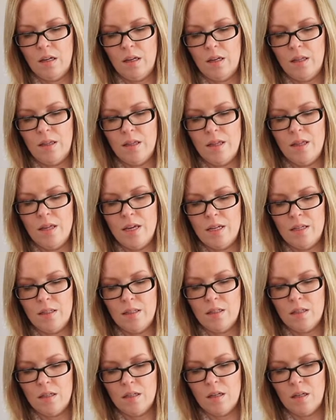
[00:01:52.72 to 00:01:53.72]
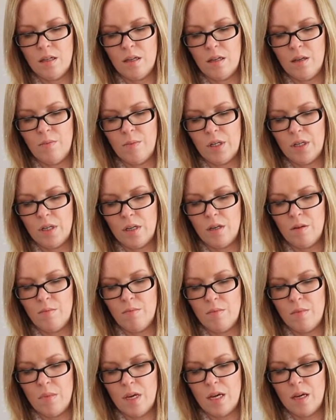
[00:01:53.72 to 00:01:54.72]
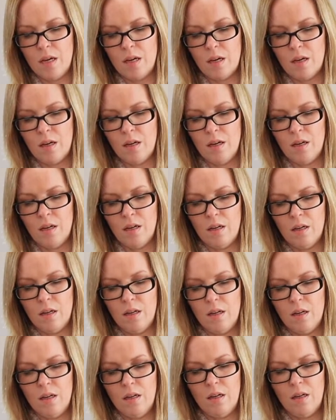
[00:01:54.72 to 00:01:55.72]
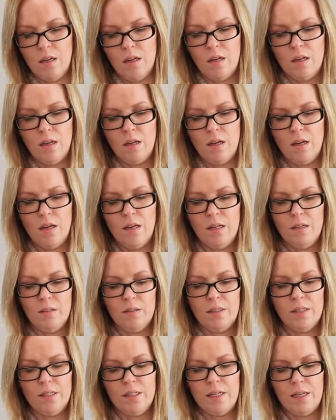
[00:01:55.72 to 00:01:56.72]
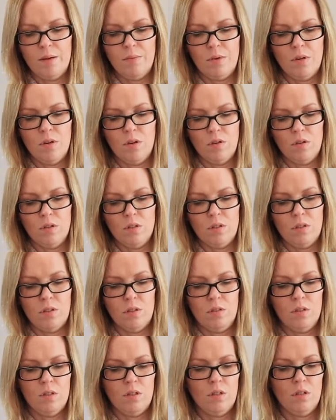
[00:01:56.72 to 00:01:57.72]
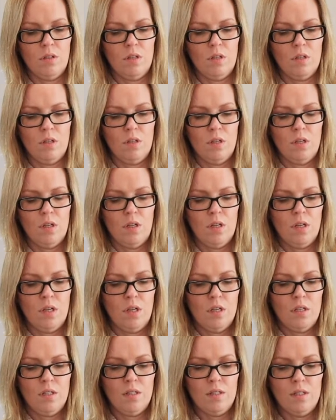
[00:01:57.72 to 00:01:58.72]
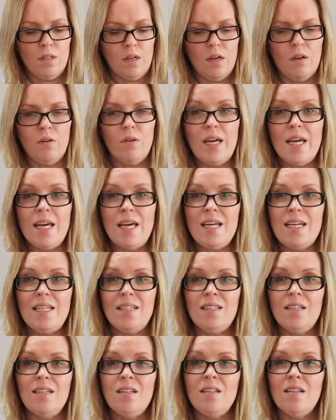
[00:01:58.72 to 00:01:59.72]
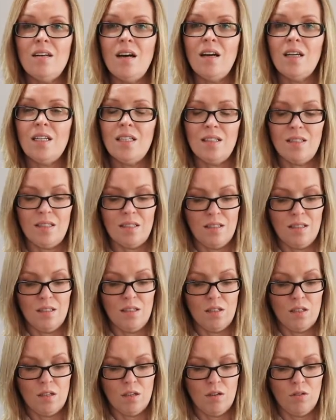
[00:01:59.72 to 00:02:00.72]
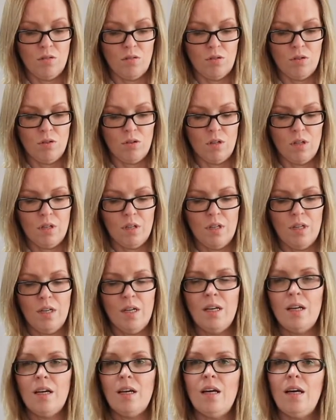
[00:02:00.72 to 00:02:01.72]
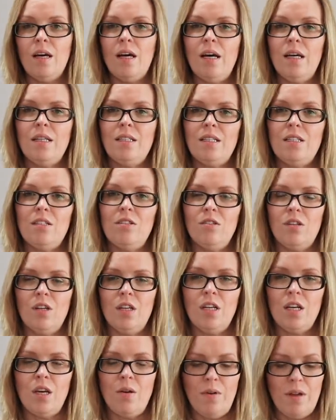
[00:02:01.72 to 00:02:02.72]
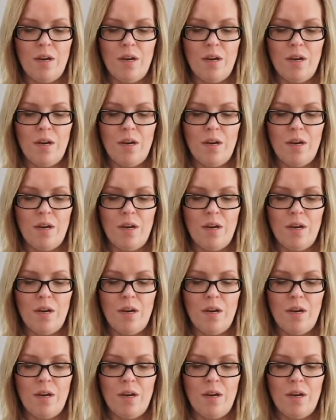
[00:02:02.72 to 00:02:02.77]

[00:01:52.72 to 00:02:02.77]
and this time I'm going to make a little slip knot. So it is nice and secure and it's not going to go